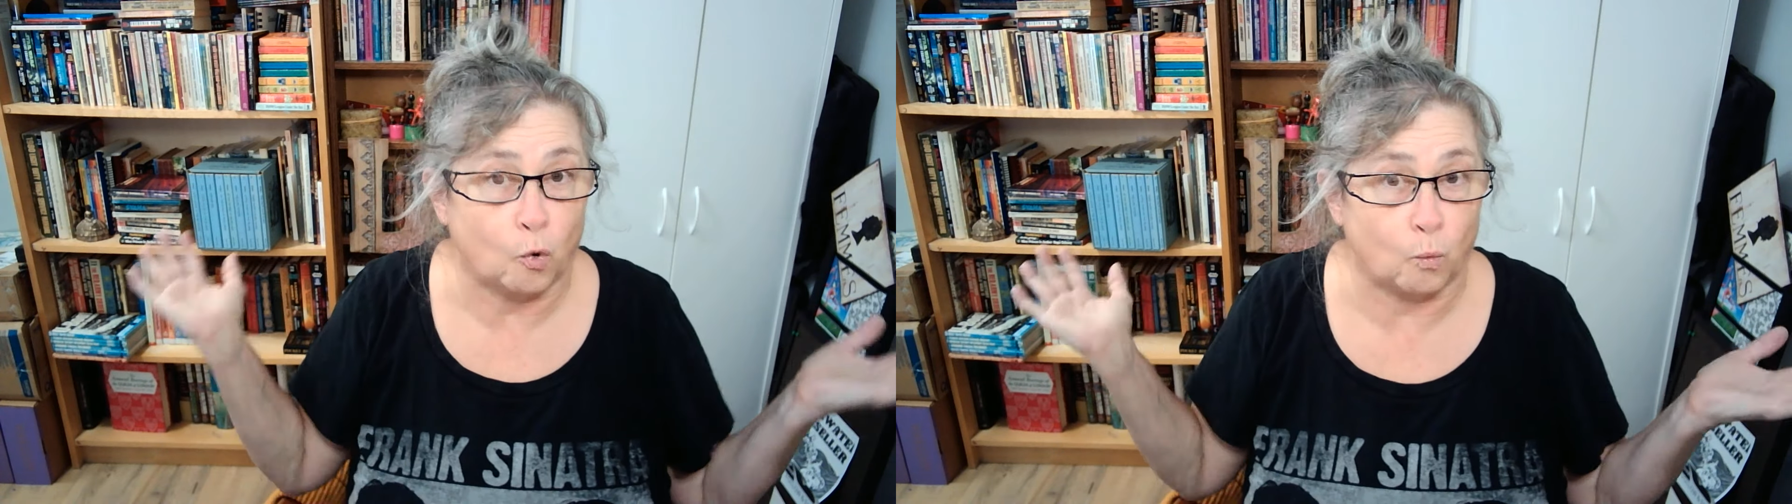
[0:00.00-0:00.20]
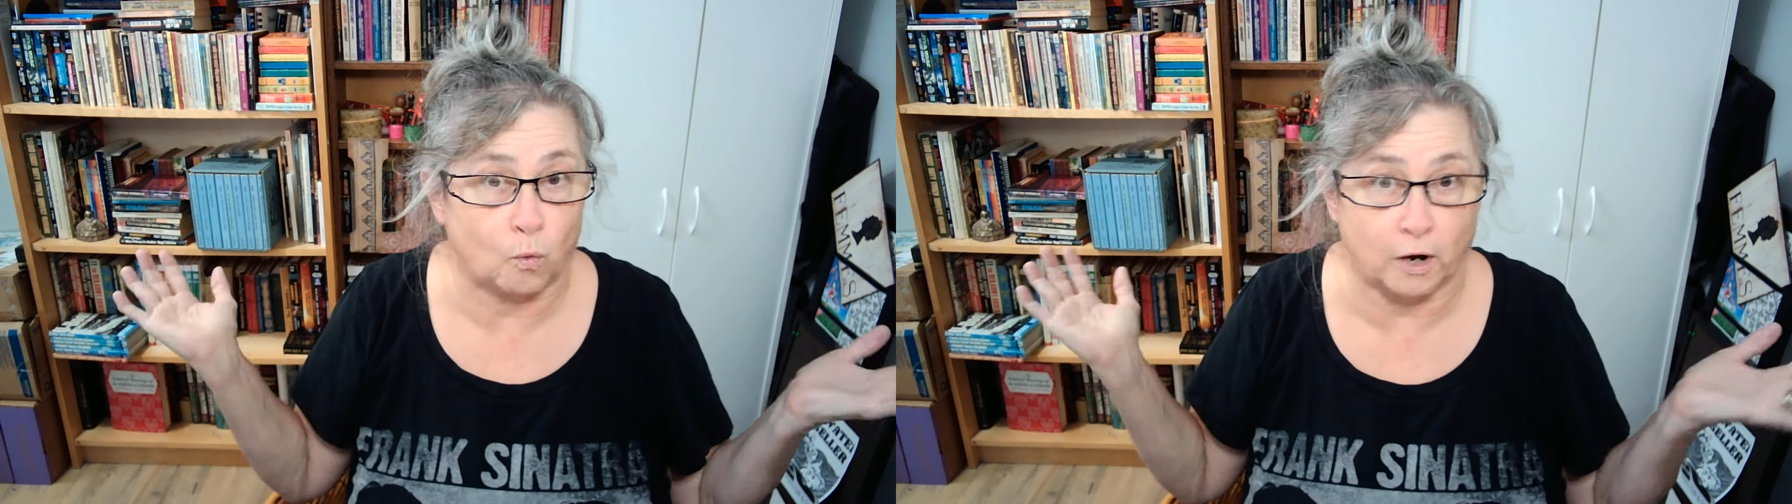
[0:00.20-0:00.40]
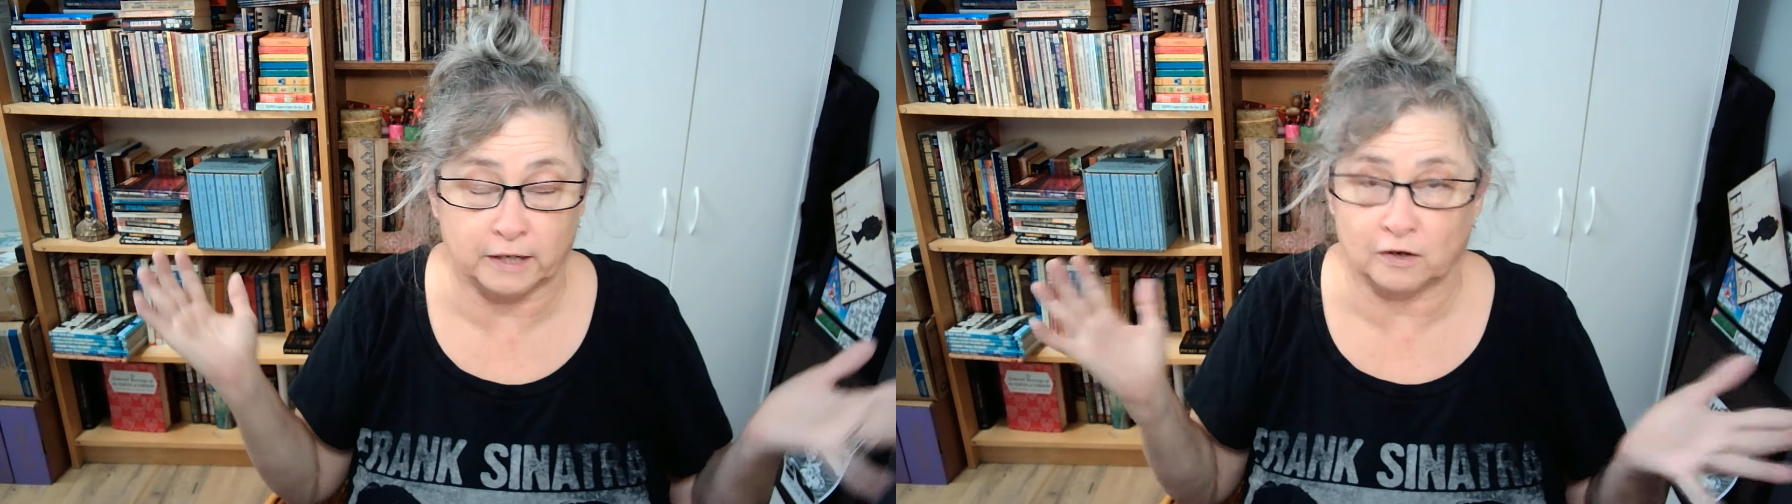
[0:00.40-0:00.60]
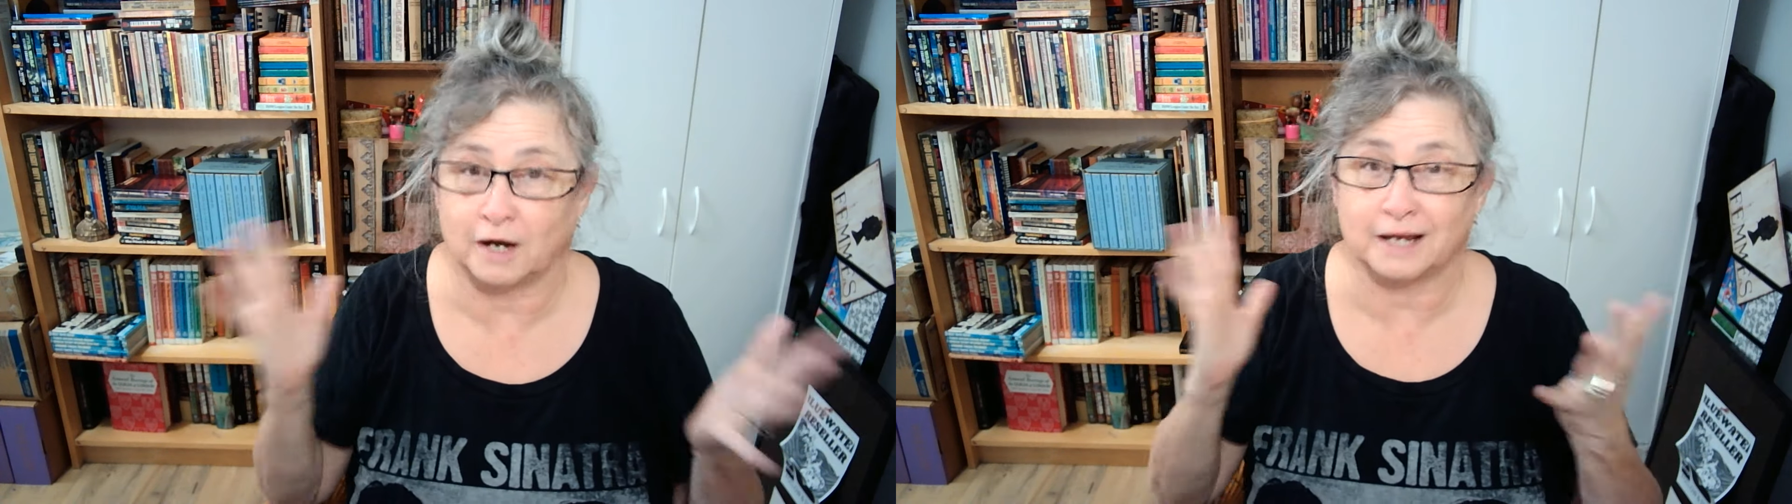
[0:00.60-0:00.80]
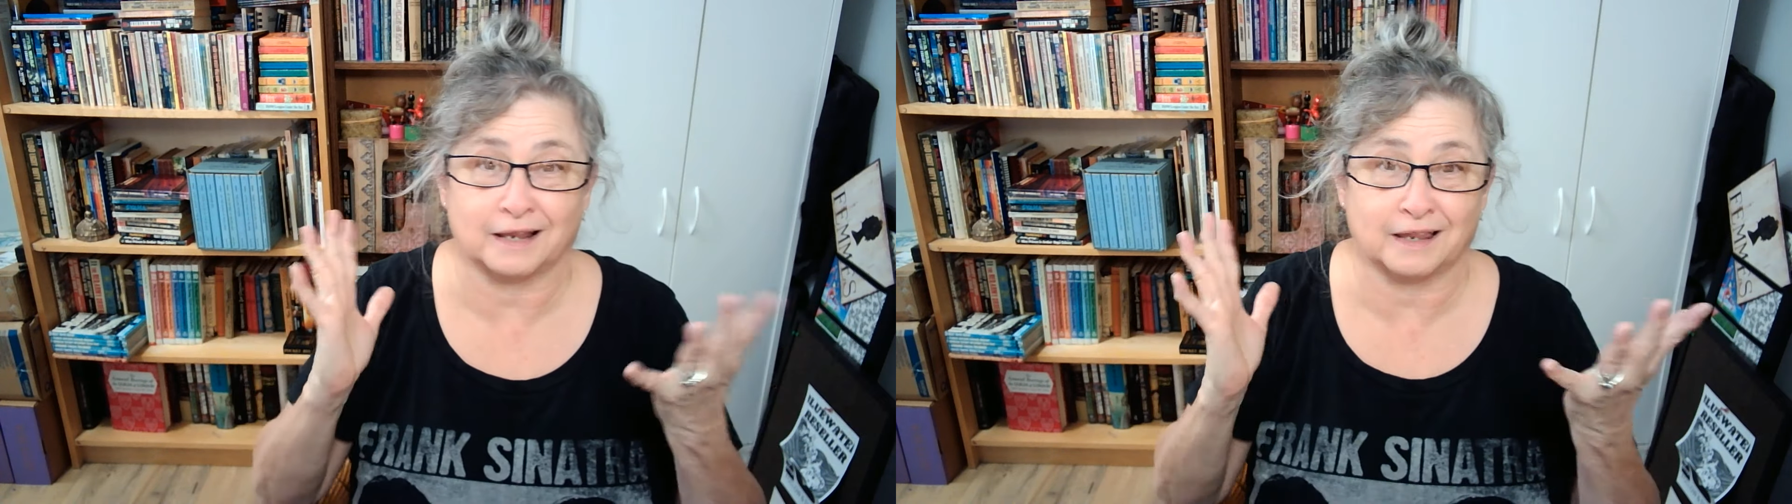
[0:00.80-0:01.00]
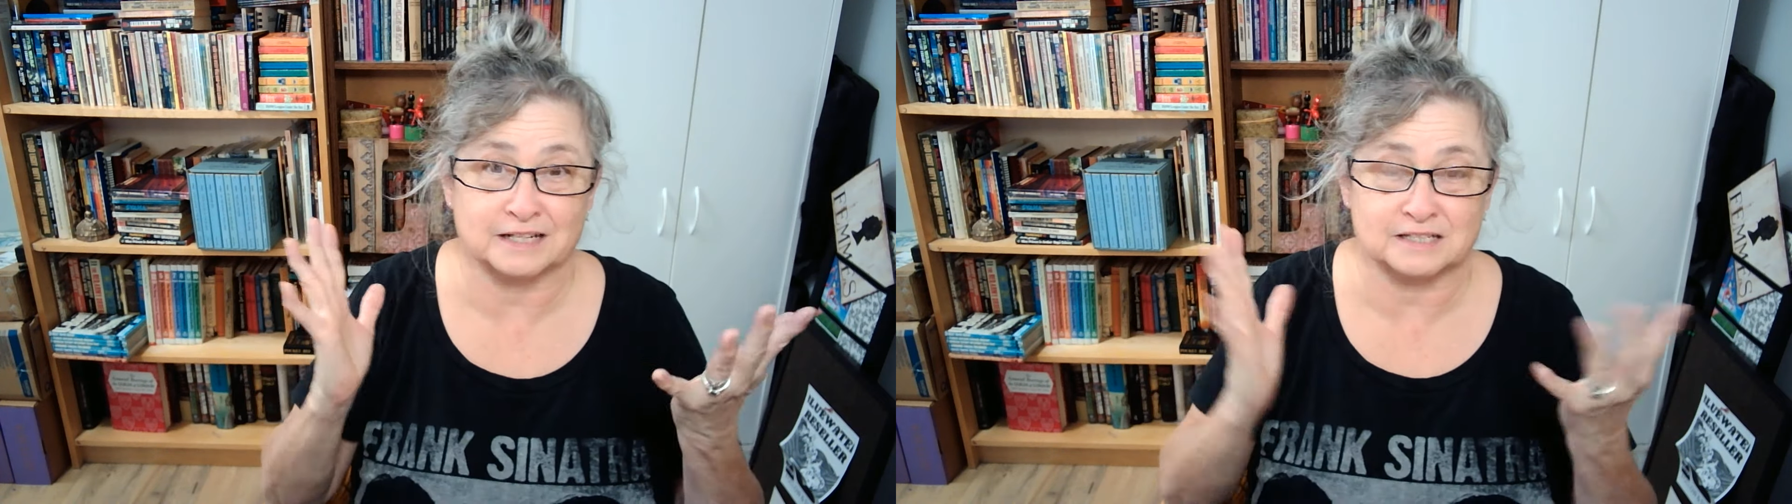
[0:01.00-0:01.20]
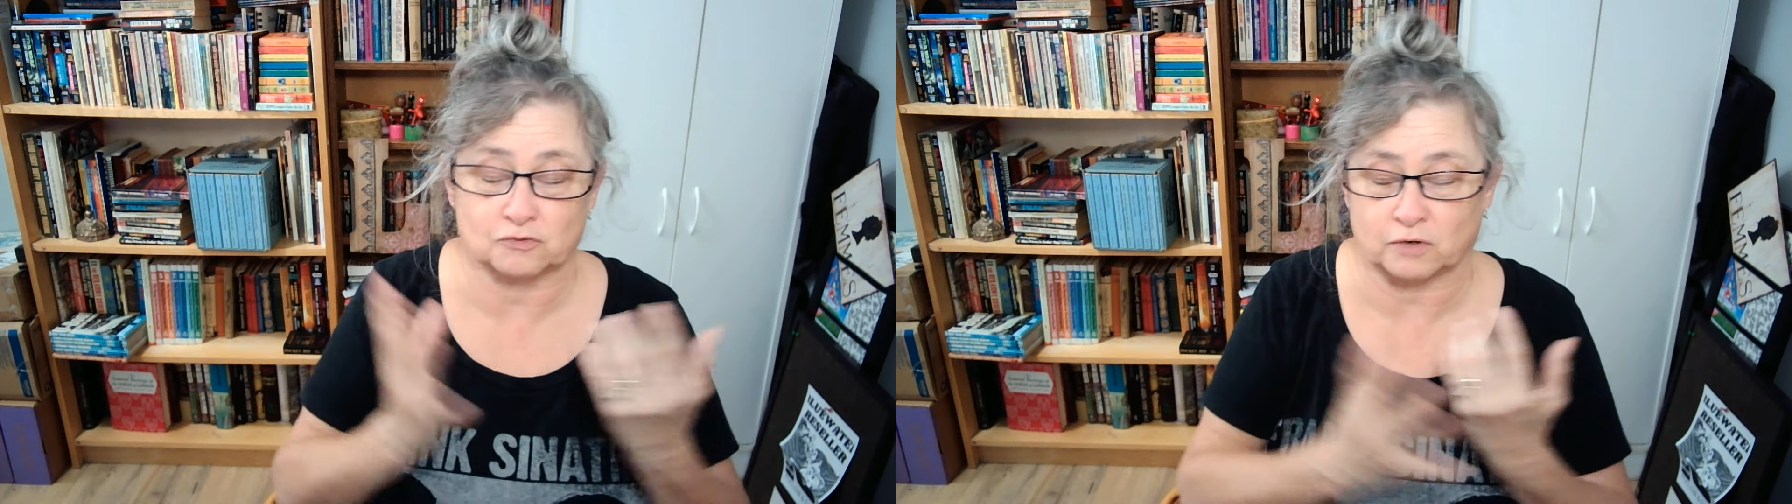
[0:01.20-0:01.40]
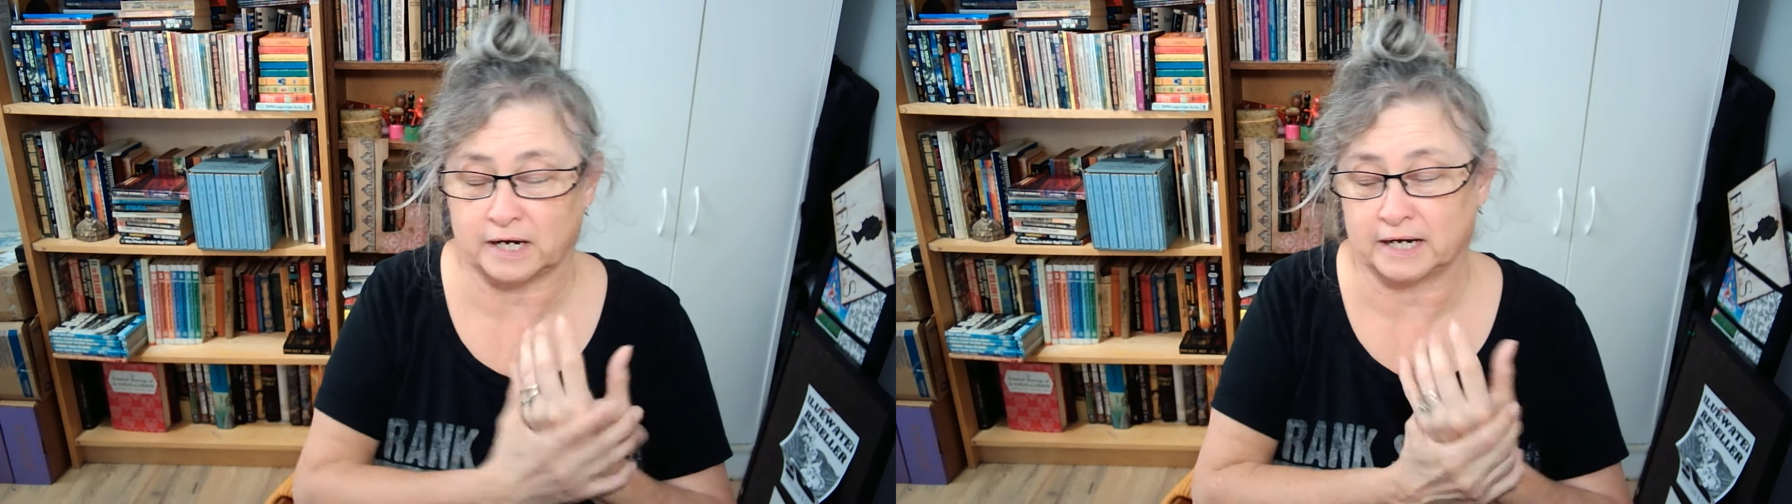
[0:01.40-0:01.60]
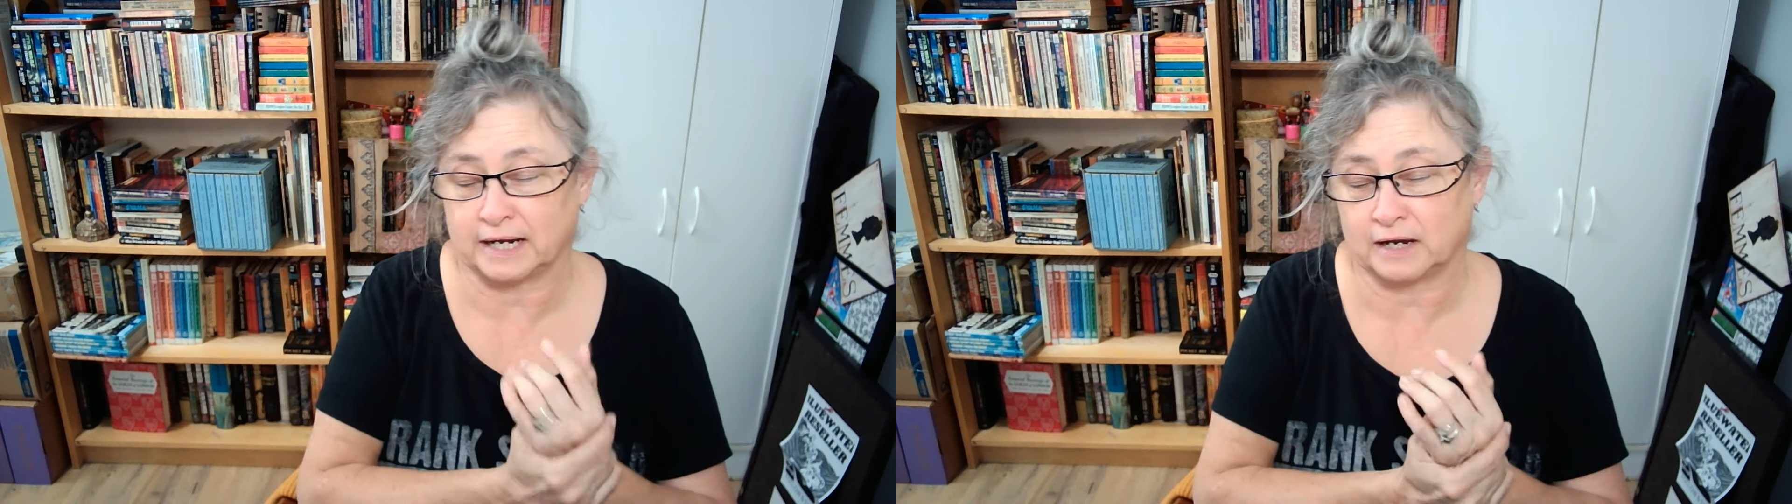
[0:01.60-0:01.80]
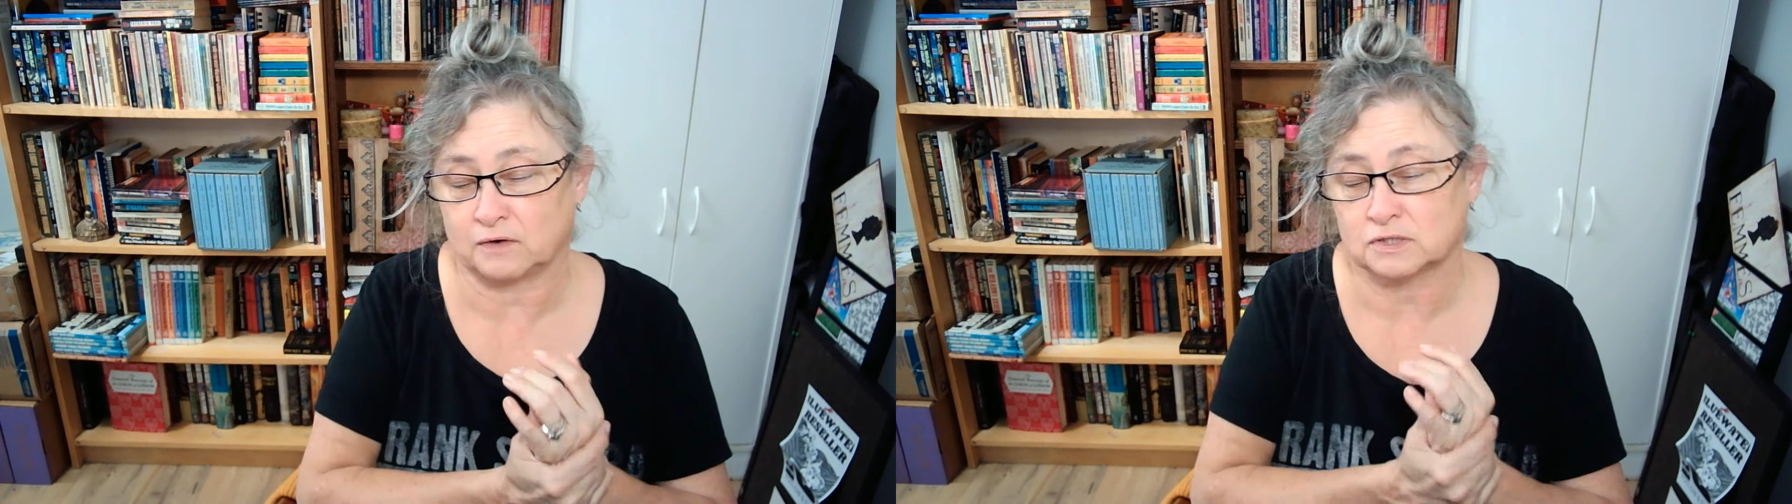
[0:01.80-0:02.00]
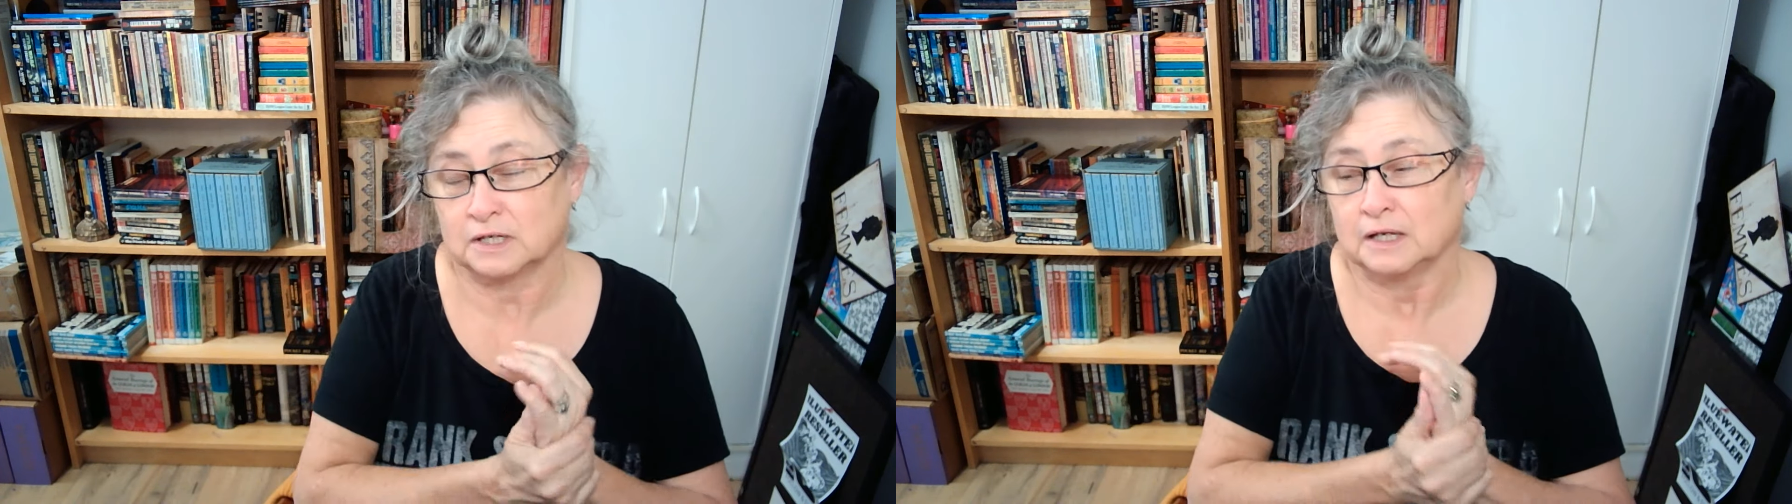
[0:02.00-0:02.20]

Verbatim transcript: Why not? Let's try it out.